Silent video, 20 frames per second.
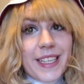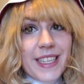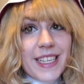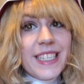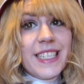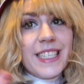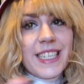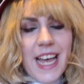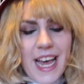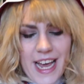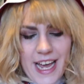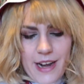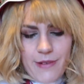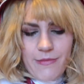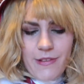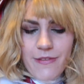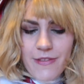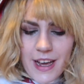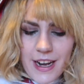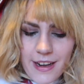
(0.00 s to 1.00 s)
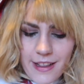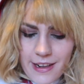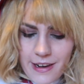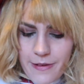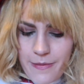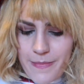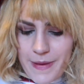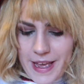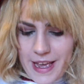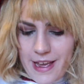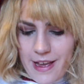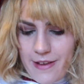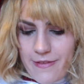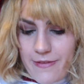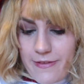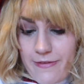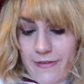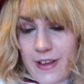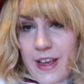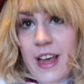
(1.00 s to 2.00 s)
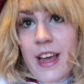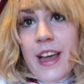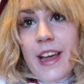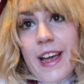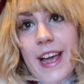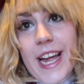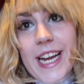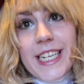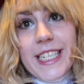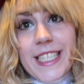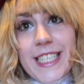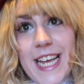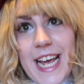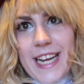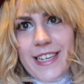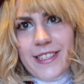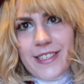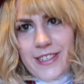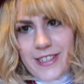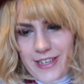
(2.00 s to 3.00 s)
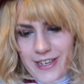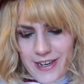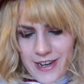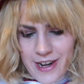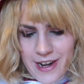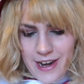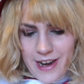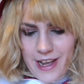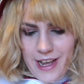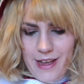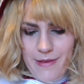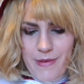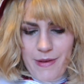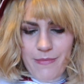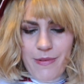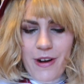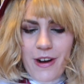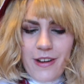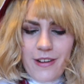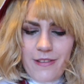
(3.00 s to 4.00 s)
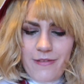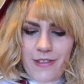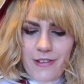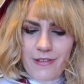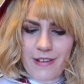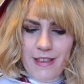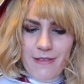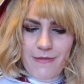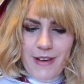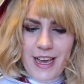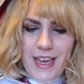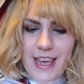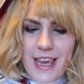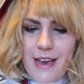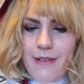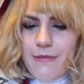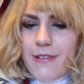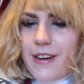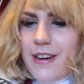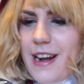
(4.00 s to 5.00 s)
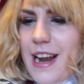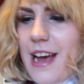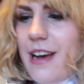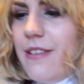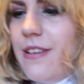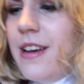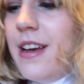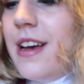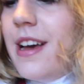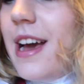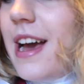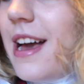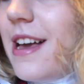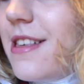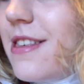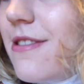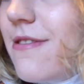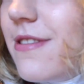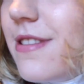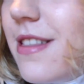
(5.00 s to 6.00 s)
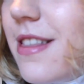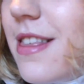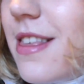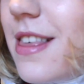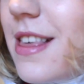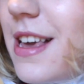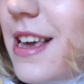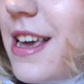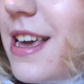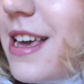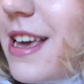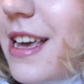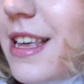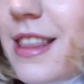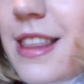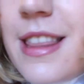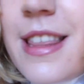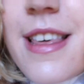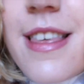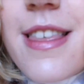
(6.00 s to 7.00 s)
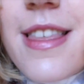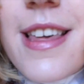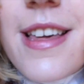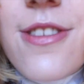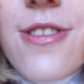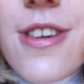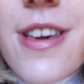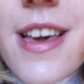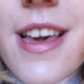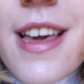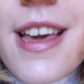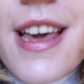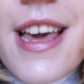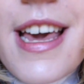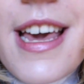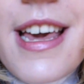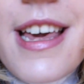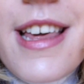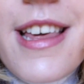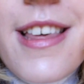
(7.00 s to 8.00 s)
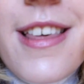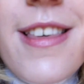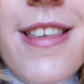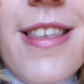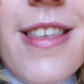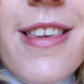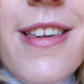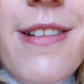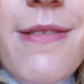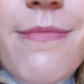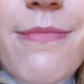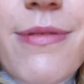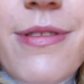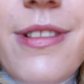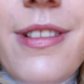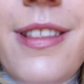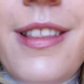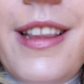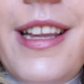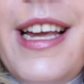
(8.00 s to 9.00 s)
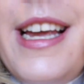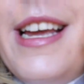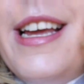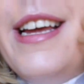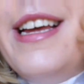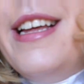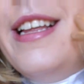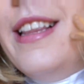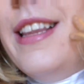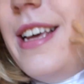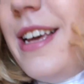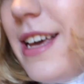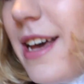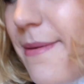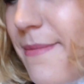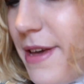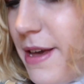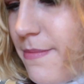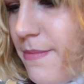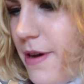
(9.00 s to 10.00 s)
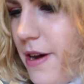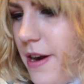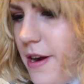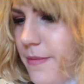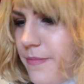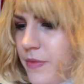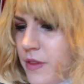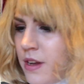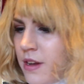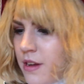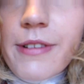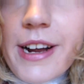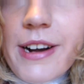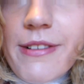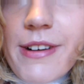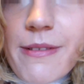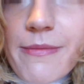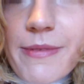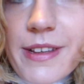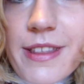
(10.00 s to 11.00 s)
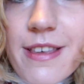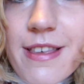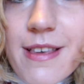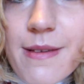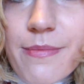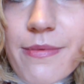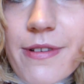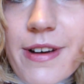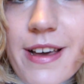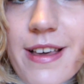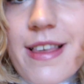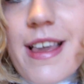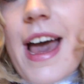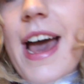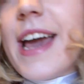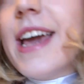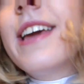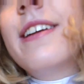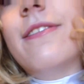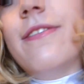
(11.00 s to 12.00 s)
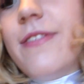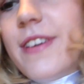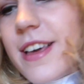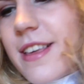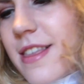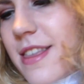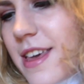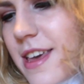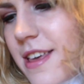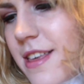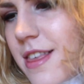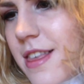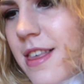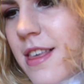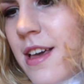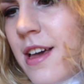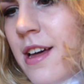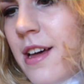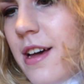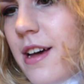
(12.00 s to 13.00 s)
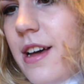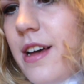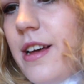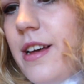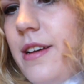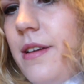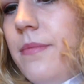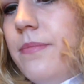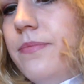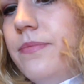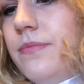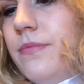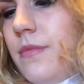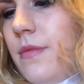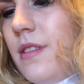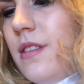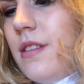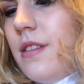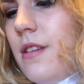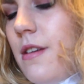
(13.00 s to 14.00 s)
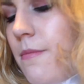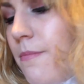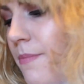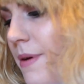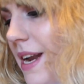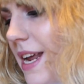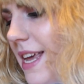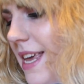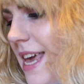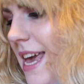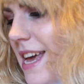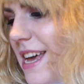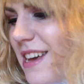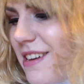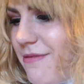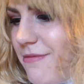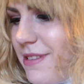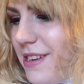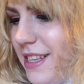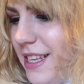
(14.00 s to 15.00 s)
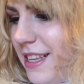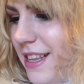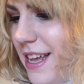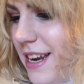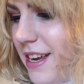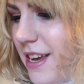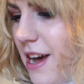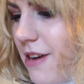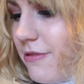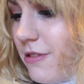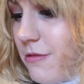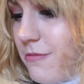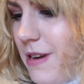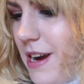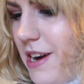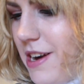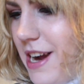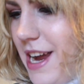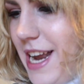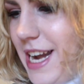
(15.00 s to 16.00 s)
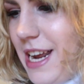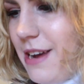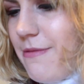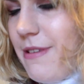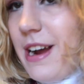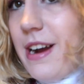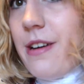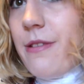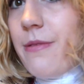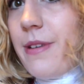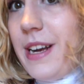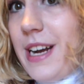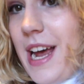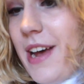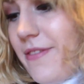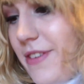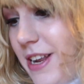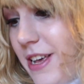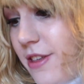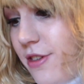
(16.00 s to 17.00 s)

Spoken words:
on this side, we've got a little bit of a disaster, and part of the reason why I can't wear it out. As you can see, the stitching is completely coming apart right around where the zipper is. I can fix this, but I can't really let it go or wear it anywhere. We're gonna have an